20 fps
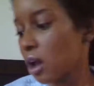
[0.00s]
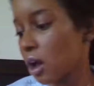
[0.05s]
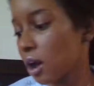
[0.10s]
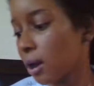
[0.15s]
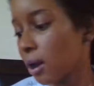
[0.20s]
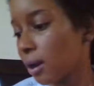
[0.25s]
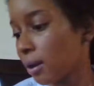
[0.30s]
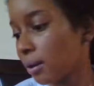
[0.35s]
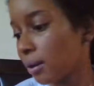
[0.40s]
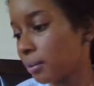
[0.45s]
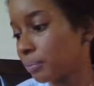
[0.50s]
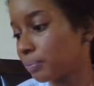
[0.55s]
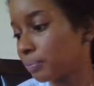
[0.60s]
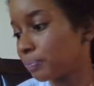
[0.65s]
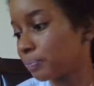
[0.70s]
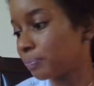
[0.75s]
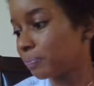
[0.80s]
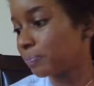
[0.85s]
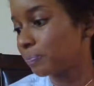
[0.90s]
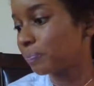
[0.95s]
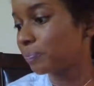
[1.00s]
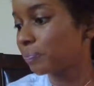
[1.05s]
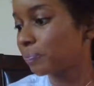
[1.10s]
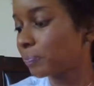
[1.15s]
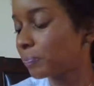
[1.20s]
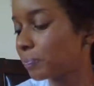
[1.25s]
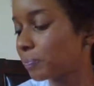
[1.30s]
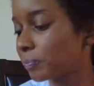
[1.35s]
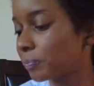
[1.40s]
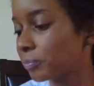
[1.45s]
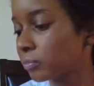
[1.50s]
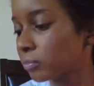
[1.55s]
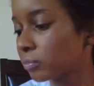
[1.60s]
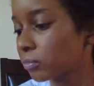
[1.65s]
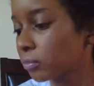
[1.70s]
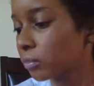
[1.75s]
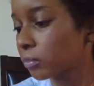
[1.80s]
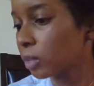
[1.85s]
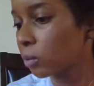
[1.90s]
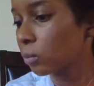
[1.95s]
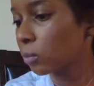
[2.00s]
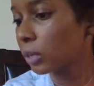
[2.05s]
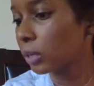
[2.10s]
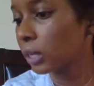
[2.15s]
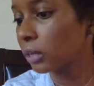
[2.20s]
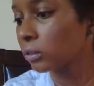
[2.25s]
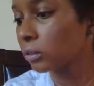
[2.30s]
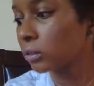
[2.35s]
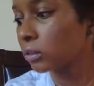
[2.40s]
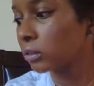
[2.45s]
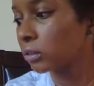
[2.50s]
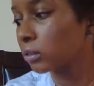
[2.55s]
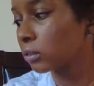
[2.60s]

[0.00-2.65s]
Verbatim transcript: Um, what else?